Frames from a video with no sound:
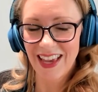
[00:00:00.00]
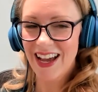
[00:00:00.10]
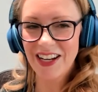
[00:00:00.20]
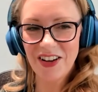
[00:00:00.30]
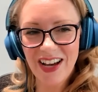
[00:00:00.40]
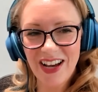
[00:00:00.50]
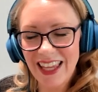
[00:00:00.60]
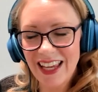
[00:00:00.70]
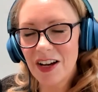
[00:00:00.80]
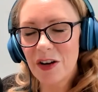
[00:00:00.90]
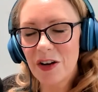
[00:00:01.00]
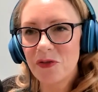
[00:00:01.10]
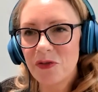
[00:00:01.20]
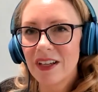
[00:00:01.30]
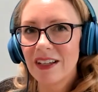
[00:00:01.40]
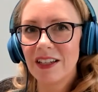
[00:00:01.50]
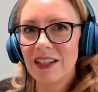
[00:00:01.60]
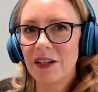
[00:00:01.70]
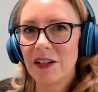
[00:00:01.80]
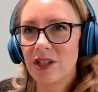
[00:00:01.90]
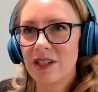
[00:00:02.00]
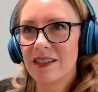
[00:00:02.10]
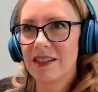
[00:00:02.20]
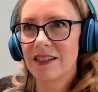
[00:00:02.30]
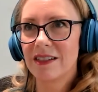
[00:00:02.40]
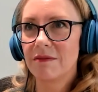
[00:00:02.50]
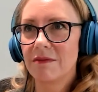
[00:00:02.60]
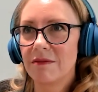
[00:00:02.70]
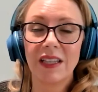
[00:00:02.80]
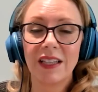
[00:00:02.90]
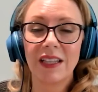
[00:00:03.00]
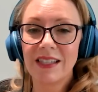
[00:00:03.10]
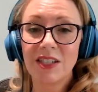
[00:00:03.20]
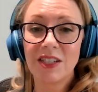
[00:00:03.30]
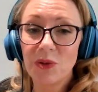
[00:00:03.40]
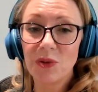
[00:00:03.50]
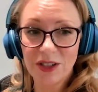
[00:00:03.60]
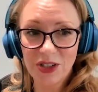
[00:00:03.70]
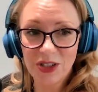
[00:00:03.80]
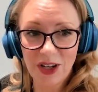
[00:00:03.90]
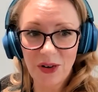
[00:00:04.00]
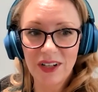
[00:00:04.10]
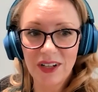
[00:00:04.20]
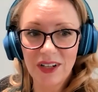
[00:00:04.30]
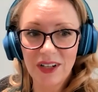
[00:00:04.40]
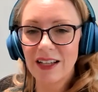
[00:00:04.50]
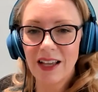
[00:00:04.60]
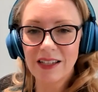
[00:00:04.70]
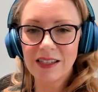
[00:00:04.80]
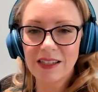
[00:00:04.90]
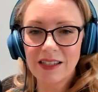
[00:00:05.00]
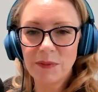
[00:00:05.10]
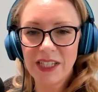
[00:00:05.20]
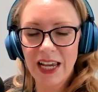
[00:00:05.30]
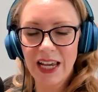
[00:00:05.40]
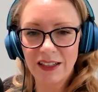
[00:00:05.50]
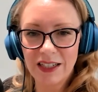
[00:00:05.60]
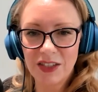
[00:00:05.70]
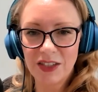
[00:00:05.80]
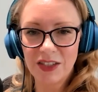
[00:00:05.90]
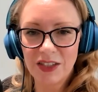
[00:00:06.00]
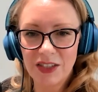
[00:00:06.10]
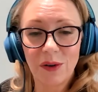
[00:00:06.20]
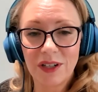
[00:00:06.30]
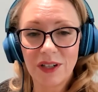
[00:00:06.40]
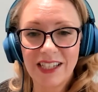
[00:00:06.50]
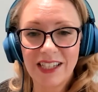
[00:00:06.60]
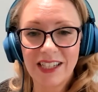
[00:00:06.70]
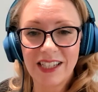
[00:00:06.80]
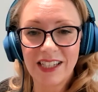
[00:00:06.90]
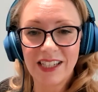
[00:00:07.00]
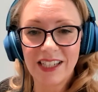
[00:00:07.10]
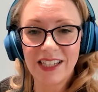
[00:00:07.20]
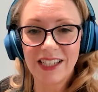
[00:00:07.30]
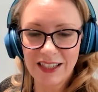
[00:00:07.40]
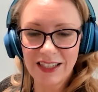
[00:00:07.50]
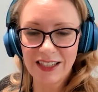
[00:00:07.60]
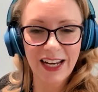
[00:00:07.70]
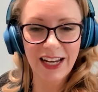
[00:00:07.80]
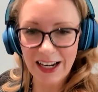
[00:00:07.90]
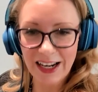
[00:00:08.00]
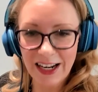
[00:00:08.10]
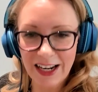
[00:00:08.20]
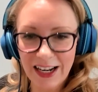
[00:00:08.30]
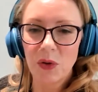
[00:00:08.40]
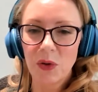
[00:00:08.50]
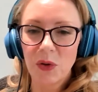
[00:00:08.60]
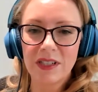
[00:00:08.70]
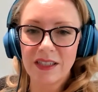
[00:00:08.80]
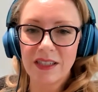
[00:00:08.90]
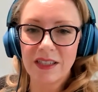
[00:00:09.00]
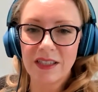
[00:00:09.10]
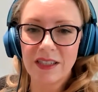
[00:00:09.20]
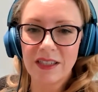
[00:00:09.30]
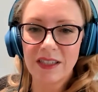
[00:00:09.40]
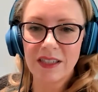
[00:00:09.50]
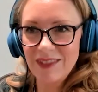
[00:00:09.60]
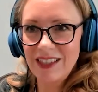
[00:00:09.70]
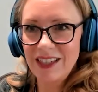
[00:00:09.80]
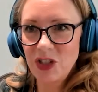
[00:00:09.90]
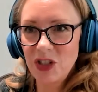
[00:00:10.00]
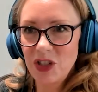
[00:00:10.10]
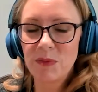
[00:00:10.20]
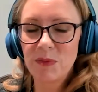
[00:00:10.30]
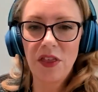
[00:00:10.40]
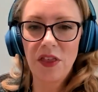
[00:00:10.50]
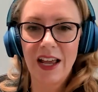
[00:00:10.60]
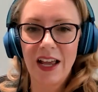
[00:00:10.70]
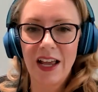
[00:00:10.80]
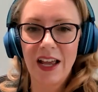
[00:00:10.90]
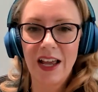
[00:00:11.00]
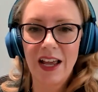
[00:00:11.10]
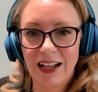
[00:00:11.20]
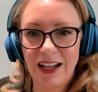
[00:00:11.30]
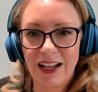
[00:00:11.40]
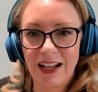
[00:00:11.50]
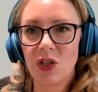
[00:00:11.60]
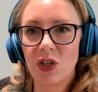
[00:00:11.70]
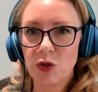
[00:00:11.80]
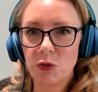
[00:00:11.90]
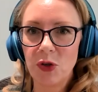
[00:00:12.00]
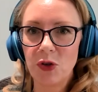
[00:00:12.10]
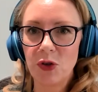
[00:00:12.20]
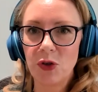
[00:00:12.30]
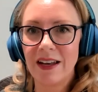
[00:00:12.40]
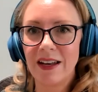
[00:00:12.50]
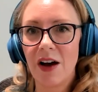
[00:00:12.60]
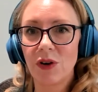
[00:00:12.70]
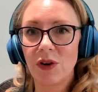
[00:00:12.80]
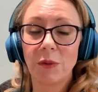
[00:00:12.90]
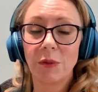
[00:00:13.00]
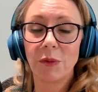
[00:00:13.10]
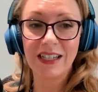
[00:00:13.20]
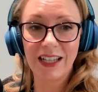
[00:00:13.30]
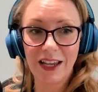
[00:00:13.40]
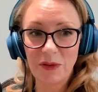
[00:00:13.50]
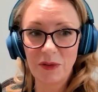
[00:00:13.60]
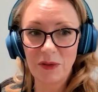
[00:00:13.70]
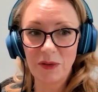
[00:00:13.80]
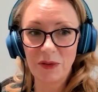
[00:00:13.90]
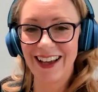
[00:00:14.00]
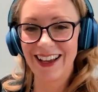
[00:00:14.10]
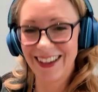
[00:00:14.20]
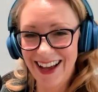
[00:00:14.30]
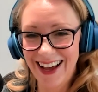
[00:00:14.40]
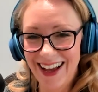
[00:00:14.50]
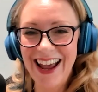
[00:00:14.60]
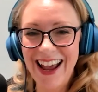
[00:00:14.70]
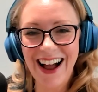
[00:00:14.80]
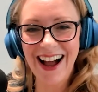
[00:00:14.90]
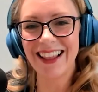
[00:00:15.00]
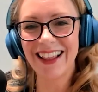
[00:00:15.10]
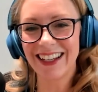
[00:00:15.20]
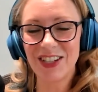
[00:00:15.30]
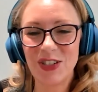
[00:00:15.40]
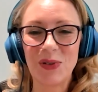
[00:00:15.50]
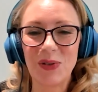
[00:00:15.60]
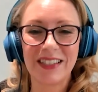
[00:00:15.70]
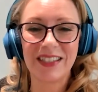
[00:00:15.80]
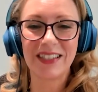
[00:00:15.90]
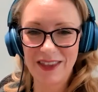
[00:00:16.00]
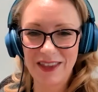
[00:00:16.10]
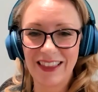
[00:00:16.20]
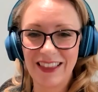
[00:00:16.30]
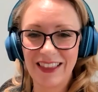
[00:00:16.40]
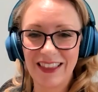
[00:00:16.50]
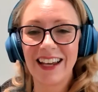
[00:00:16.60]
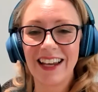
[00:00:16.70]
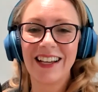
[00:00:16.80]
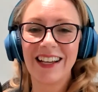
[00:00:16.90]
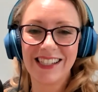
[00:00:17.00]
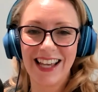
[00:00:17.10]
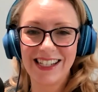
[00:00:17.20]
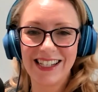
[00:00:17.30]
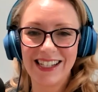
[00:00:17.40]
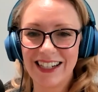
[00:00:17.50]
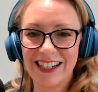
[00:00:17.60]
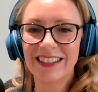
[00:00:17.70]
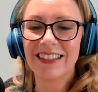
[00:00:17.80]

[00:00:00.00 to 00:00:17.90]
I know. I think of, just let's say 2 years ago, a systems analyst or a data analyst was such a small thing. And then it got this huge boom. And now we're replacing it with an AI that can do the same thing, that can analyze that data.